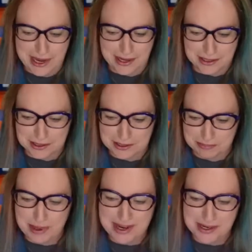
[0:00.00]

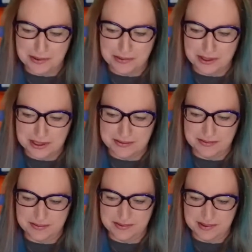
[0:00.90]
snacks, but I don't.
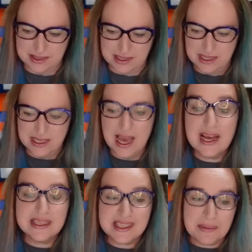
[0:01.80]

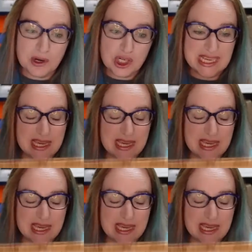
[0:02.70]
Yeah, a summer